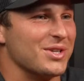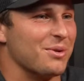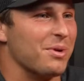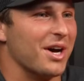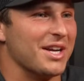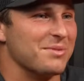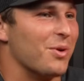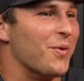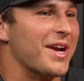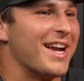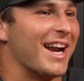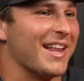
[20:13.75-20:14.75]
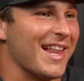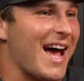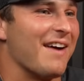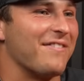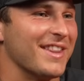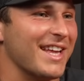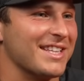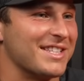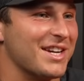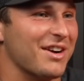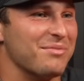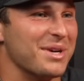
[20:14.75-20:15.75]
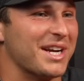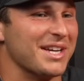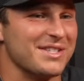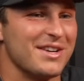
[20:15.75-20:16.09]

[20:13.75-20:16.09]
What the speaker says: your buddies, but we kind of laugh at that stuff because